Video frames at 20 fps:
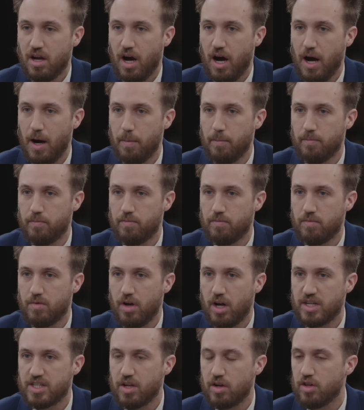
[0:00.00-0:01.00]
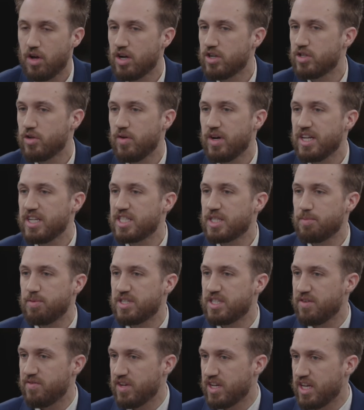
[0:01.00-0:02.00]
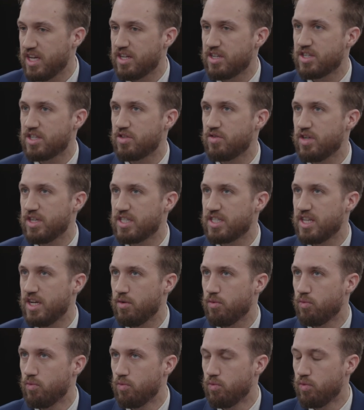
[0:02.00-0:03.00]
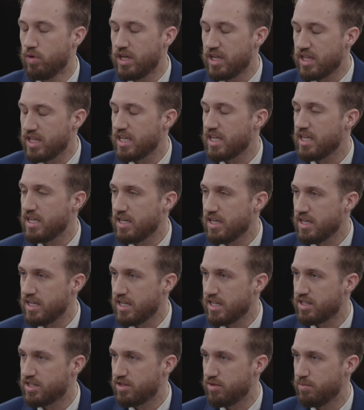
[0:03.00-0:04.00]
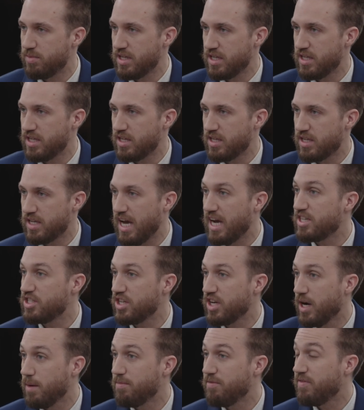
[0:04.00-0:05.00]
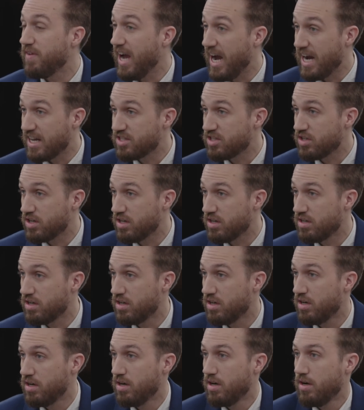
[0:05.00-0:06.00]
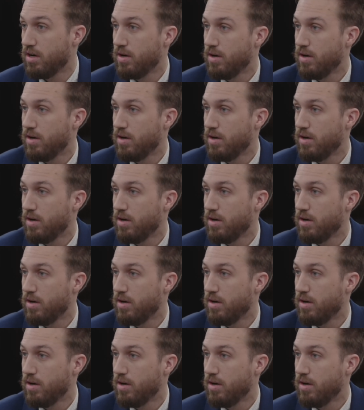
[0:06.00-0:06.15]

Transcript: um, is, are there any specific industries that really need to be yeah, catching sure. up faster? You know,